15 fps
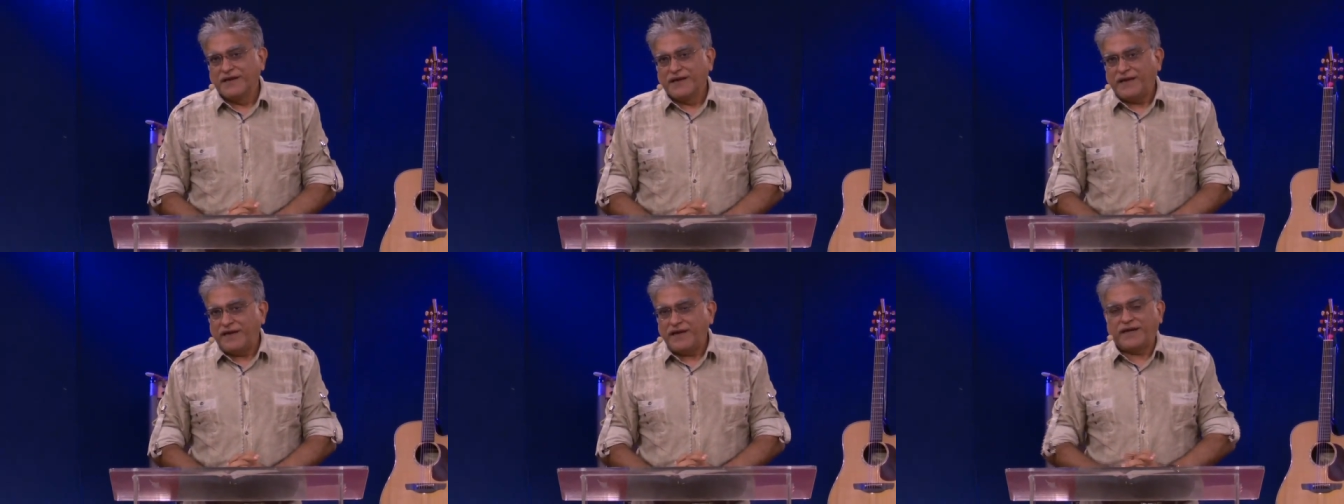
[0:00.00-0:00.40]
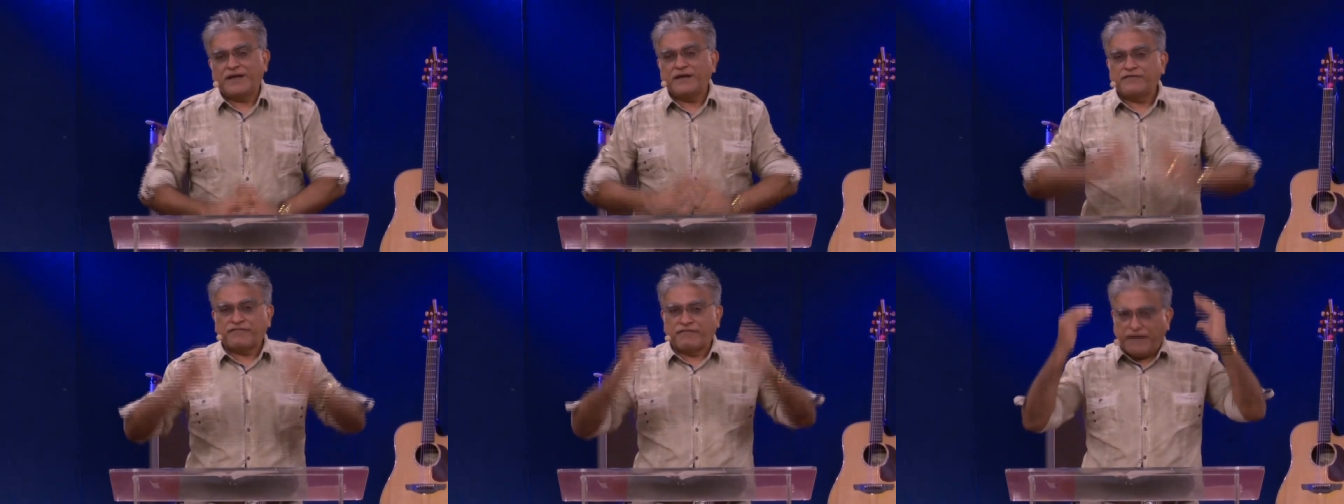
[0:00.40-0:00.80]
He
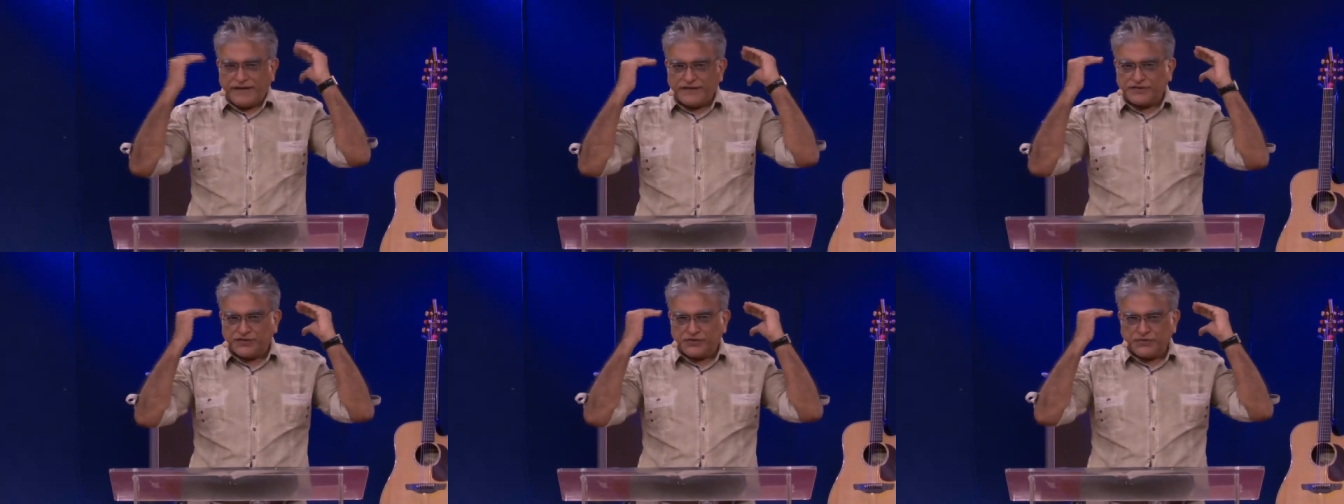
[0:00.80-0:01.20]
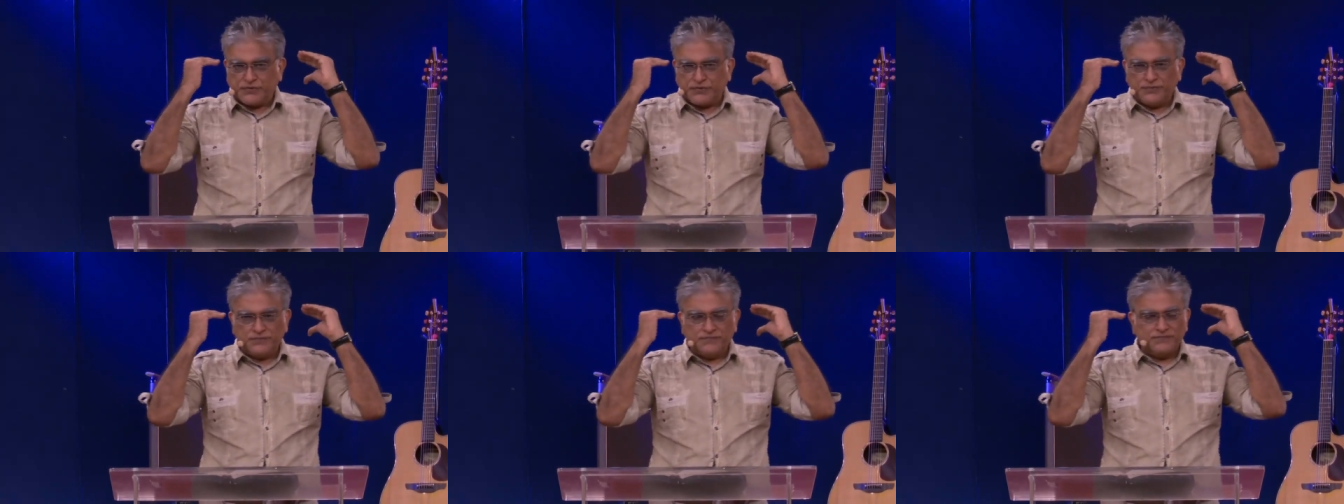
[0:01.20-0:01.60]
can afflict
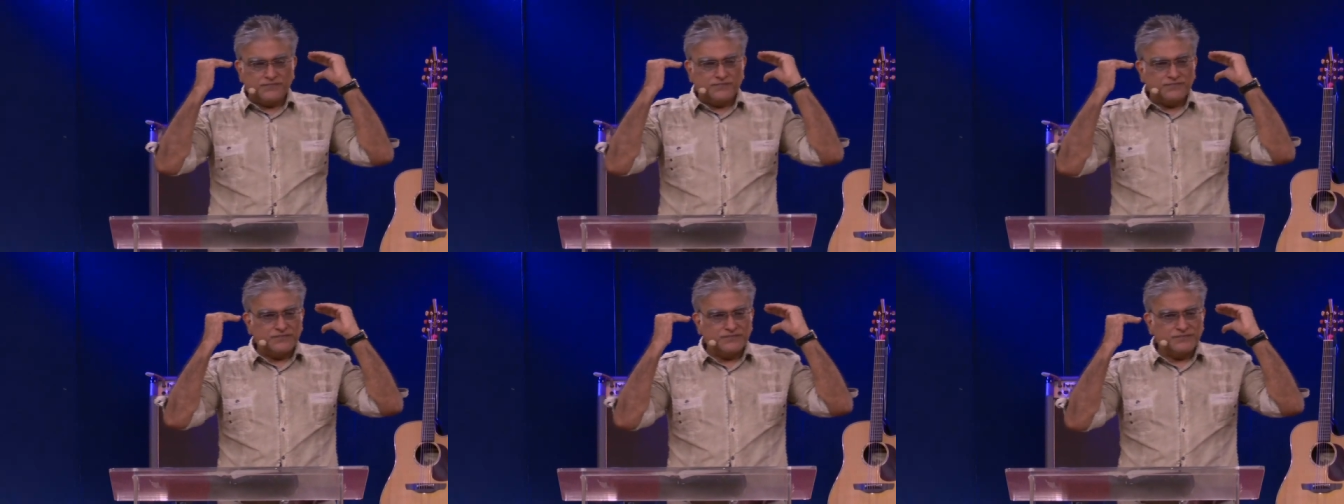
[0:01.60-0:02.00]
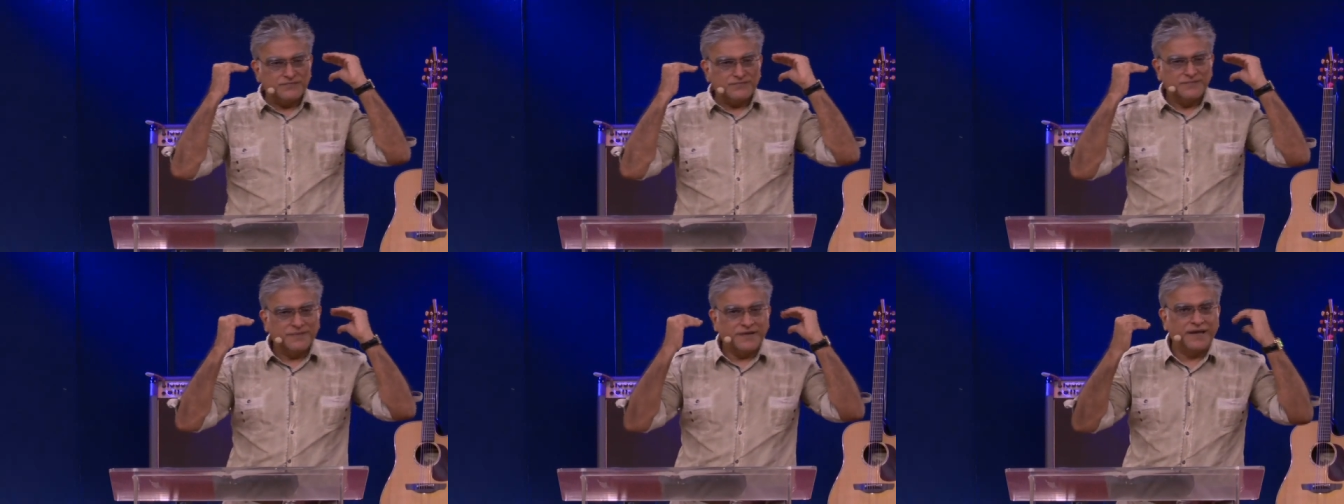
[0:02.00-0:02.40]
you.
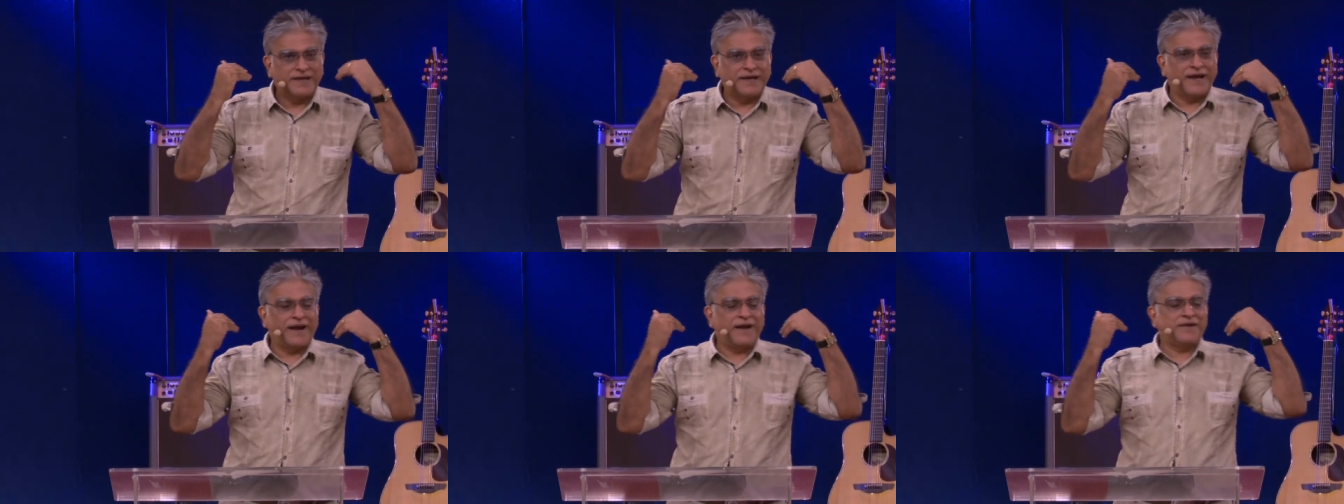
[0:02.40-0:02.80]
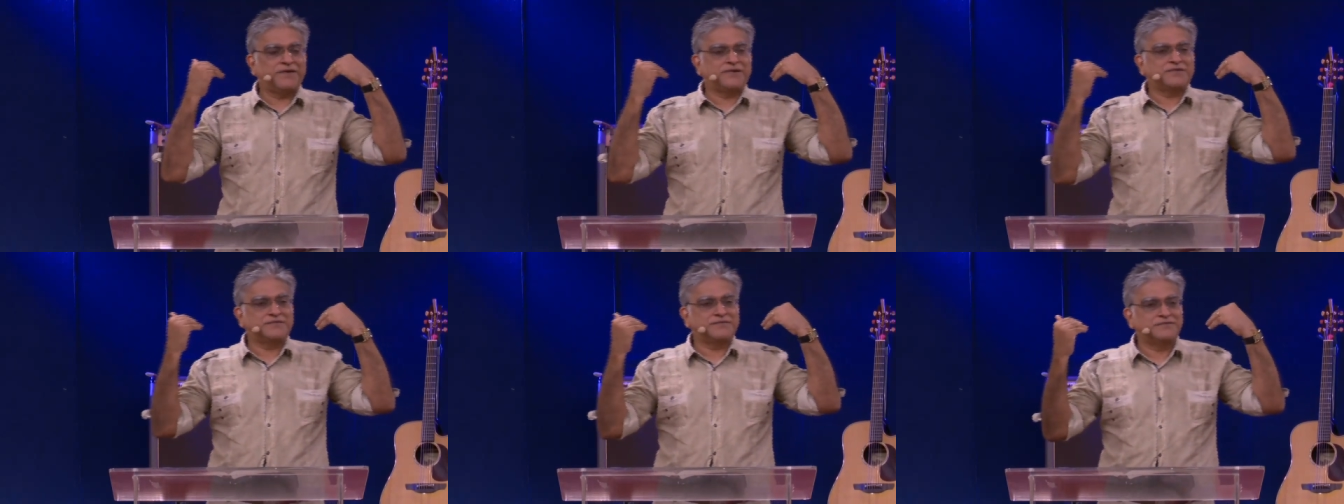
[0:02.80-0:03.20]
He can
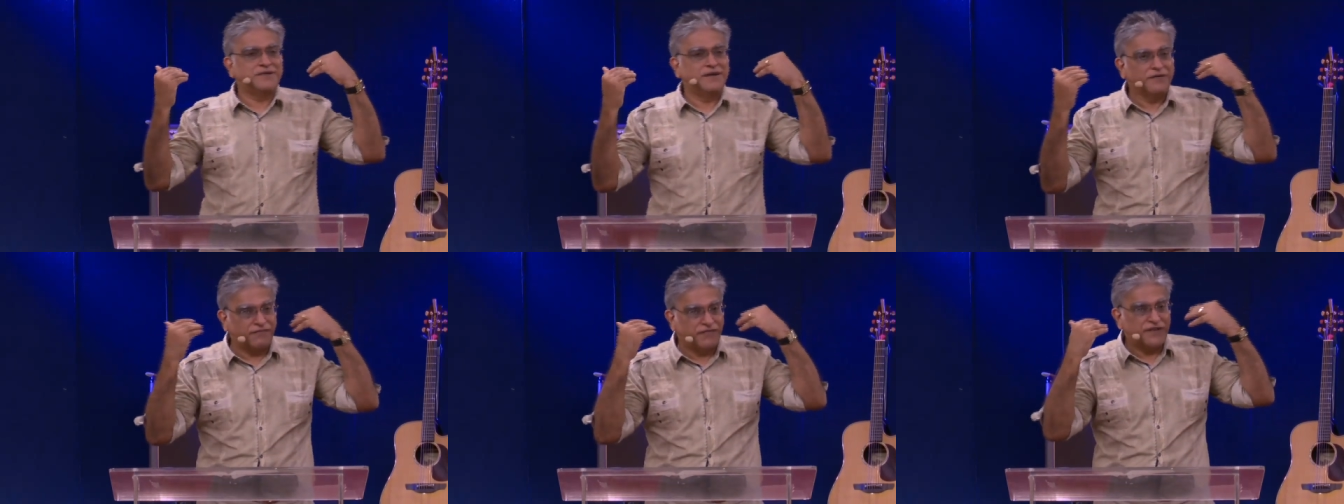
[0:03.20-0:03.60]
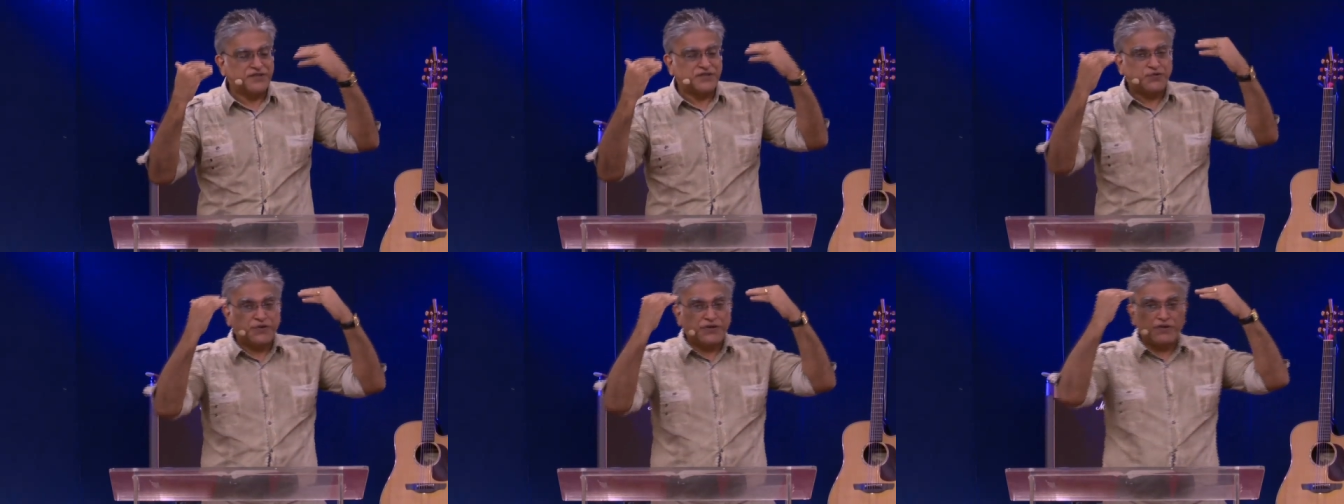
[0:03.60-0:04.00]

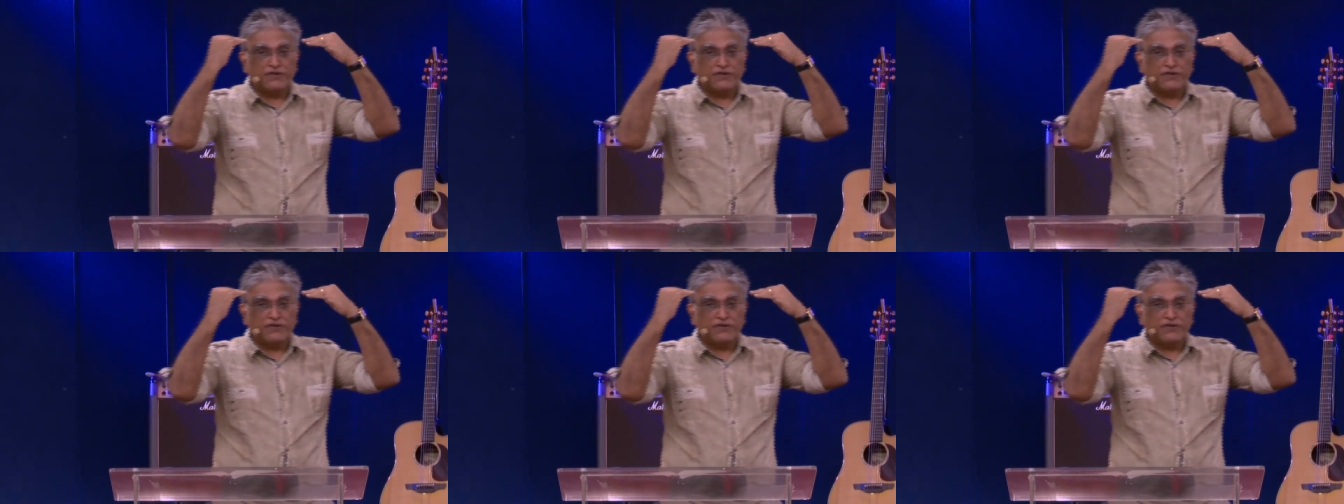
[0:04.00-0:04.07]
afflict you in